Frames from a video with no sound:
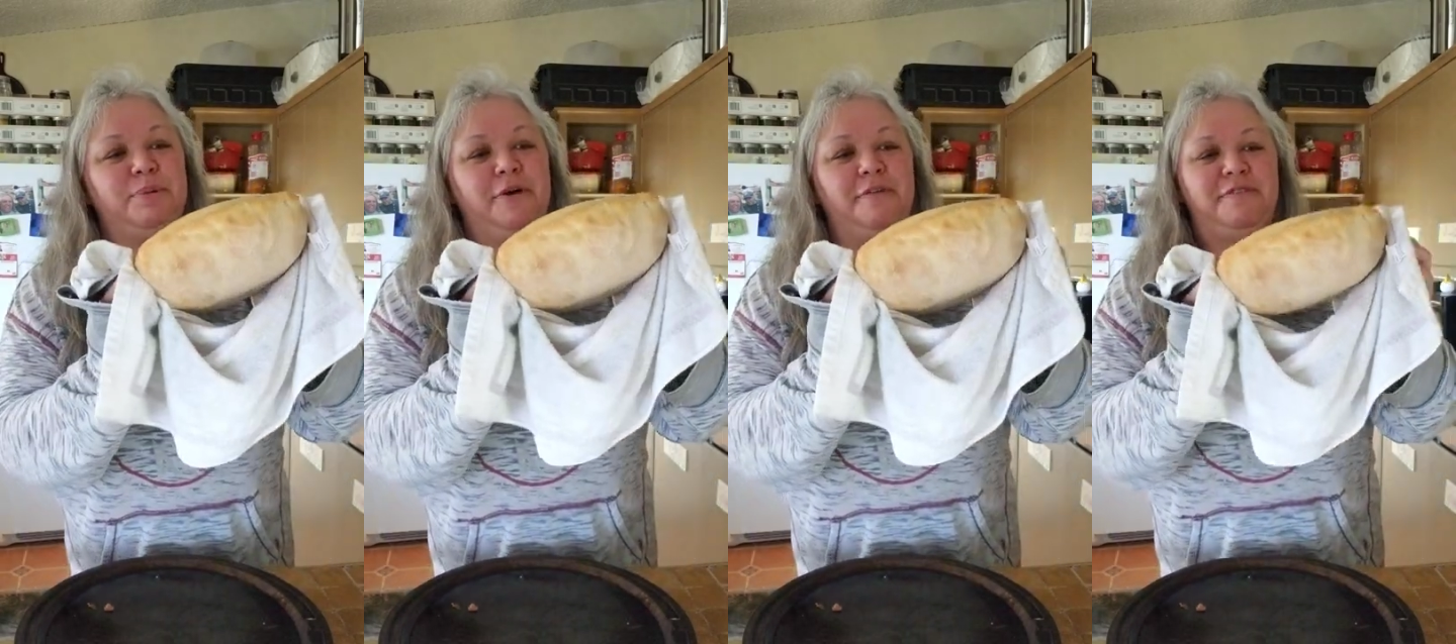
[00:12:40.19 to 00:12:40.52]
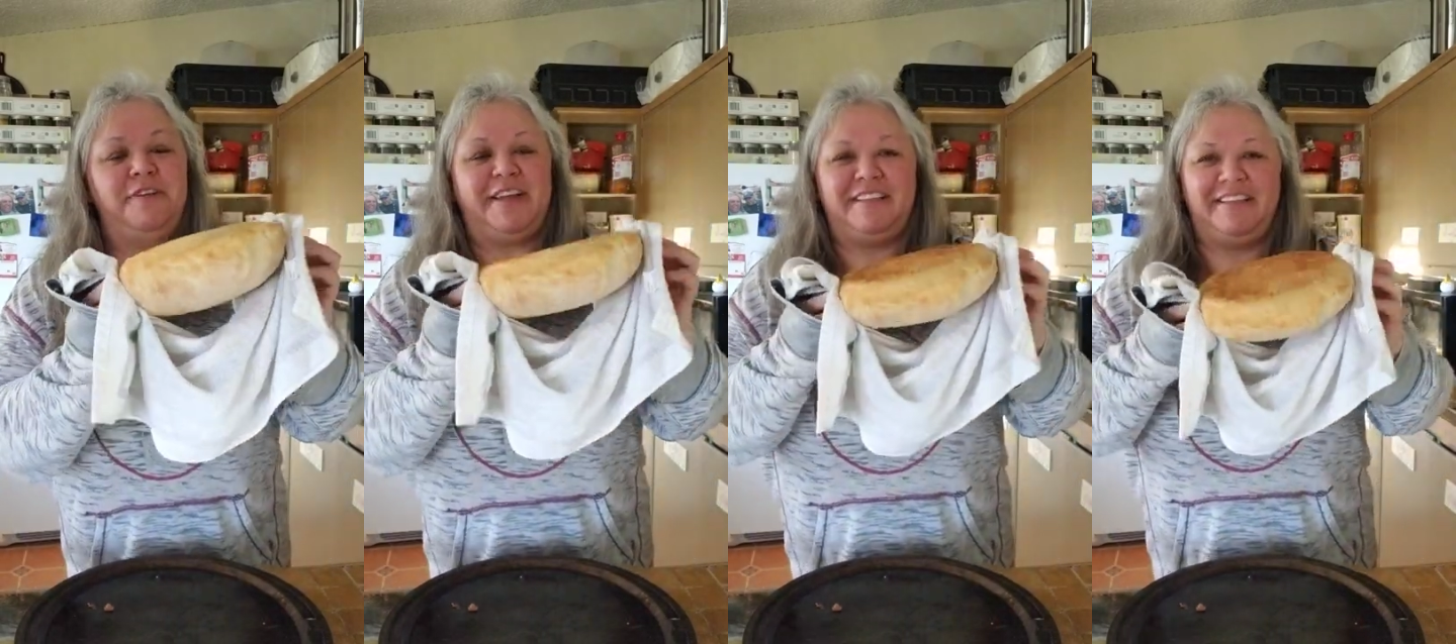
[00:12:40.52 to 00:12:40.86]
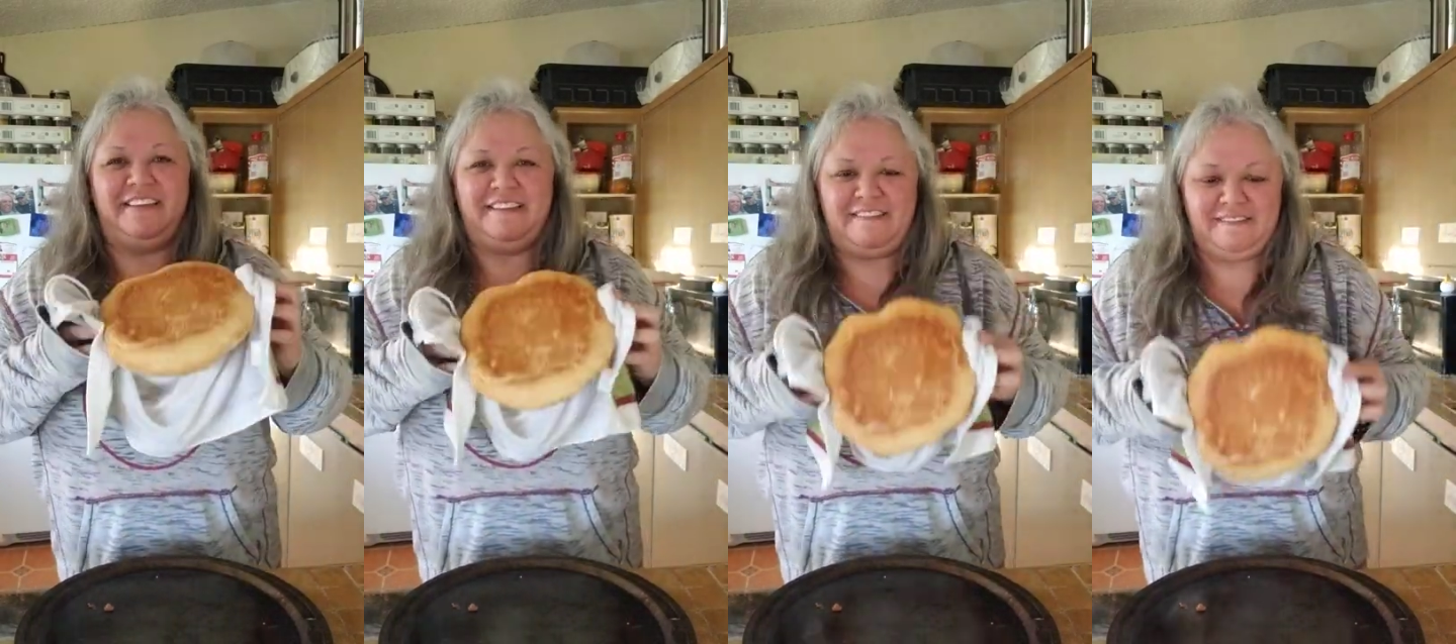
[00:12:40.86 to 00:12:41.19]
perfect.
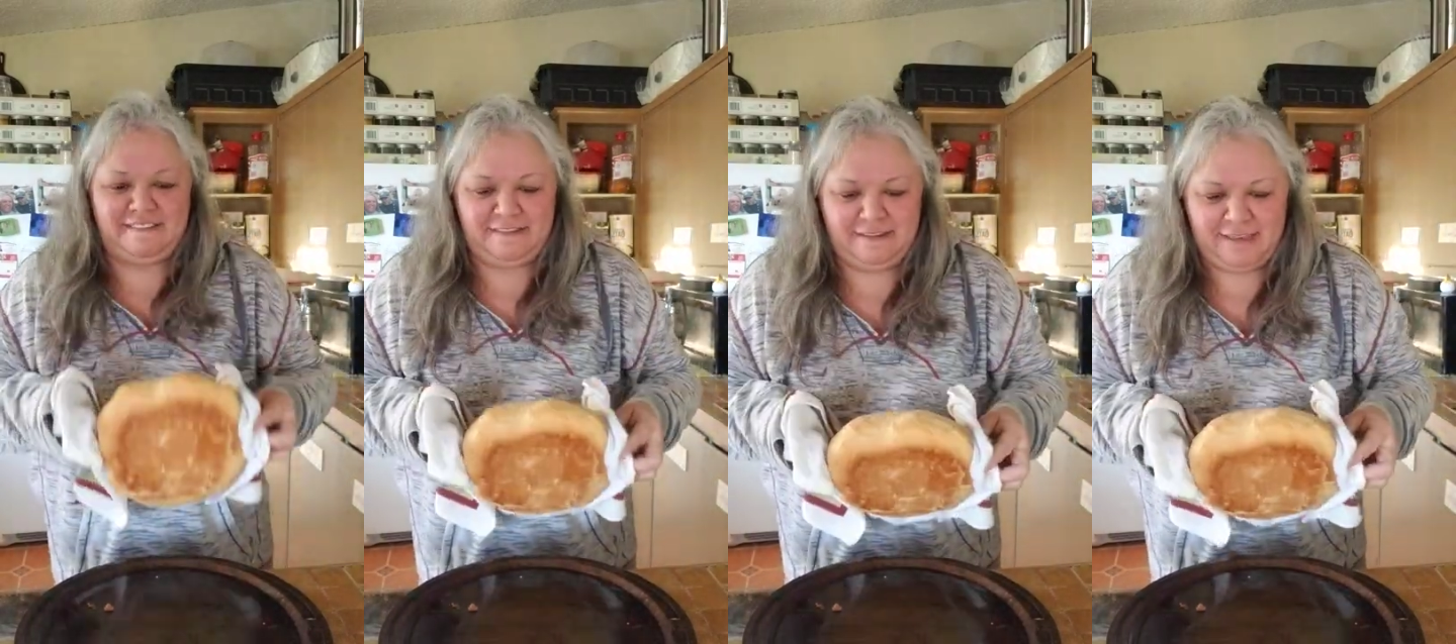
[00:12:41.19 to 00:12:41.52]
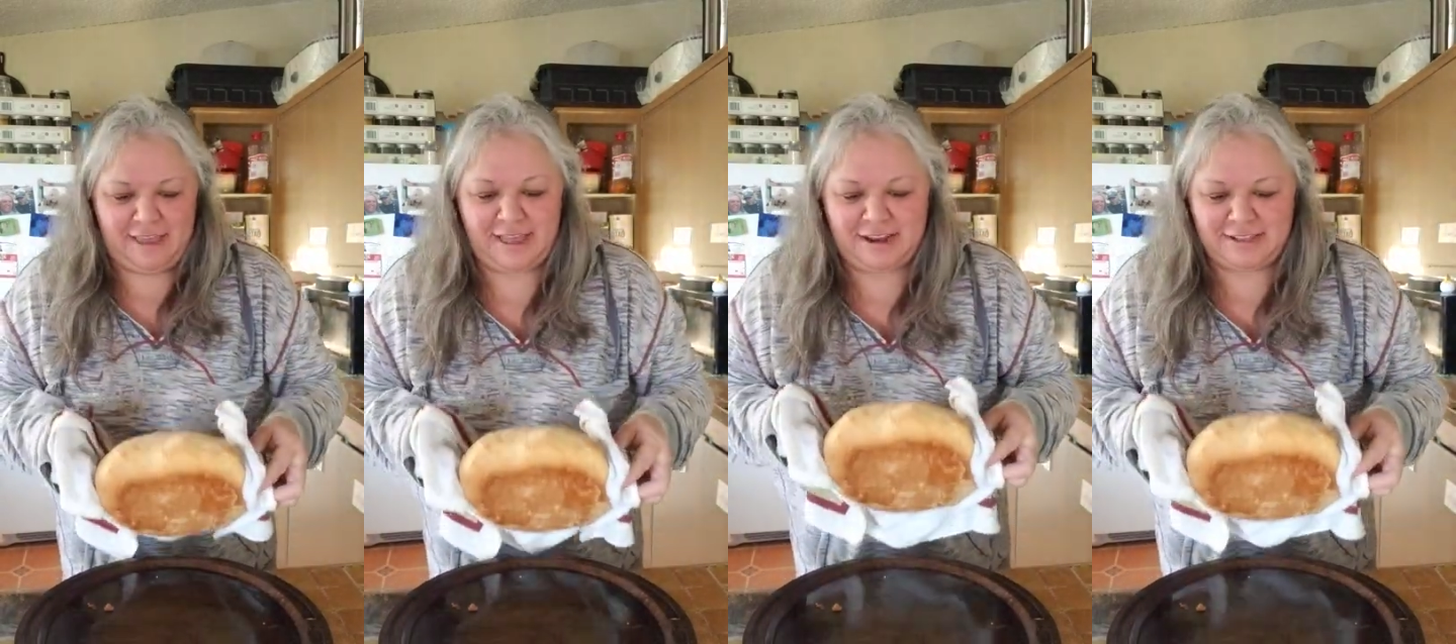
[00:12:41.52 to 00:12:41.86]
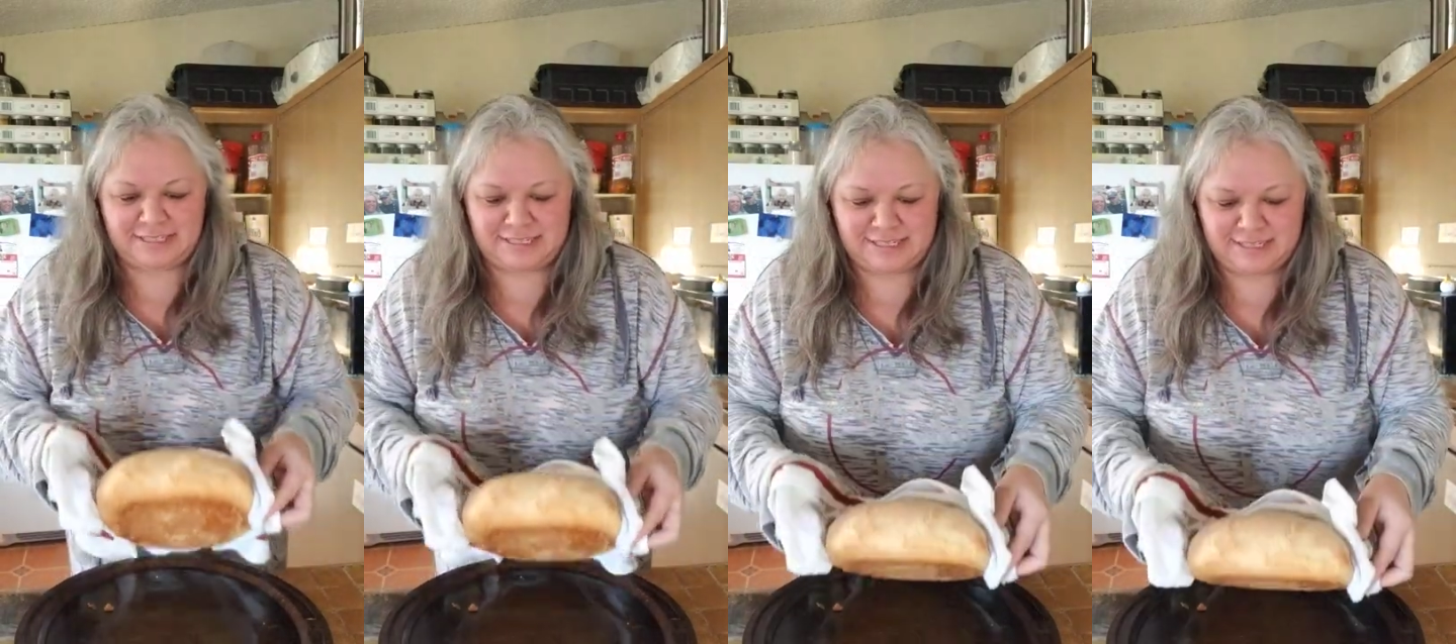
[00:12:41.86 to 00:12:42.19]
And
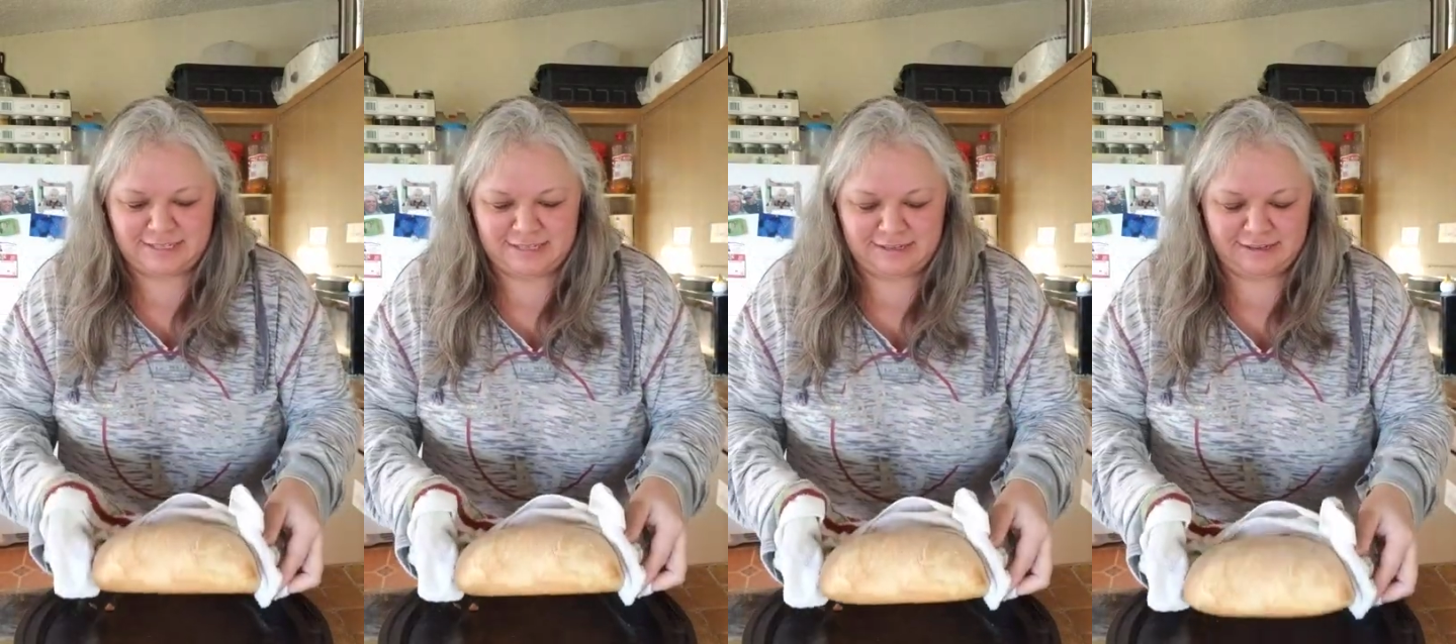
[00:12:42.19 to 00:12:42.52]
it's,